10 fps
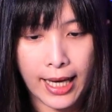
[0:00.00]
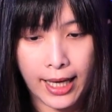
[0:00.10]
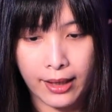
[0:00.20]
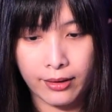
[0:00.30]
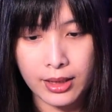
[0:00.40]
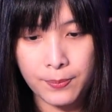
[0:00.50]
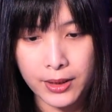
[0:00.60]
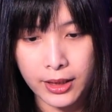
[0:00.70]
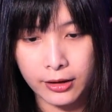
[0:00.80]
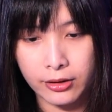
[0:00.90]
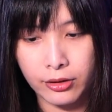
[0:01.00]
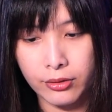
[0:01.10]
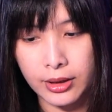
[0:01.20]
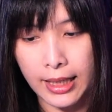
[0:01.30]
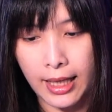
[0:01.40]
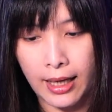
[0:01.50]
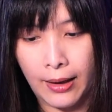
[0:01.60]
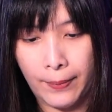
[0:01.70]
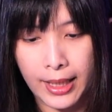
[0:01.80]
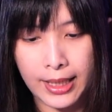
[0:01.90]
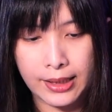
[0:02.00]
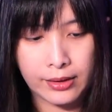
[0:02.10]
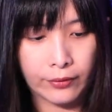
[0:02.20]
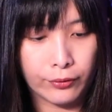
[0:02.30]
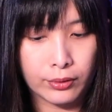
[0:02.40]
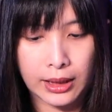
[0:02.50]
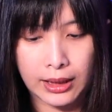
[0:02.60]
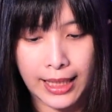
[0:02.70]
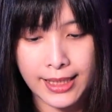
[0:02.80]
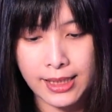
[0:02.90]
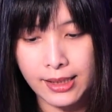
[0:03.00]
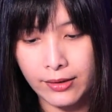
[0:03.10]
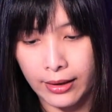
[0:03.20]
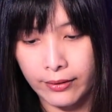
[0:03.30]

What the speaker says: and this particular unit is fully licensed